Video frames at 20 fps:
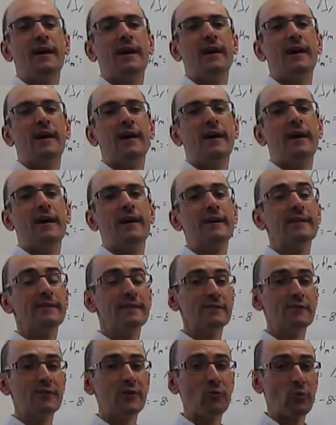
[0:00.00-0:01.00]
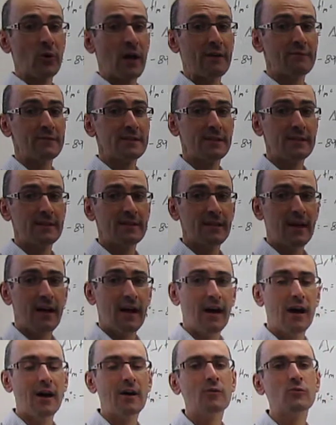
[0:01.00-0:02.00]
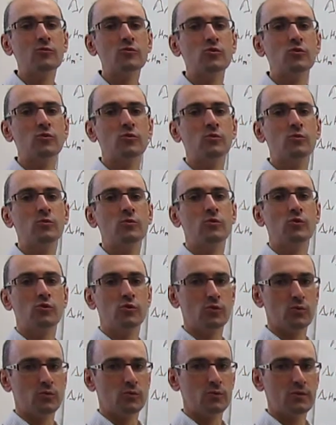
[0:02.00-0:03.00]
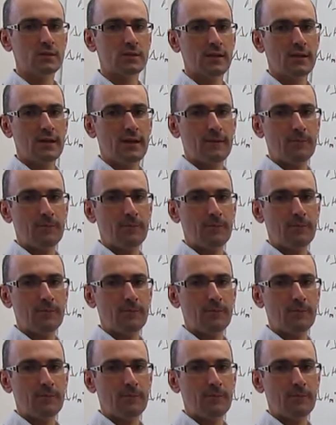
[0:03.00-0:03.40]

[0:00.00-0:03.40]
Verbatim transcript: Uh, in this video we have seen how to use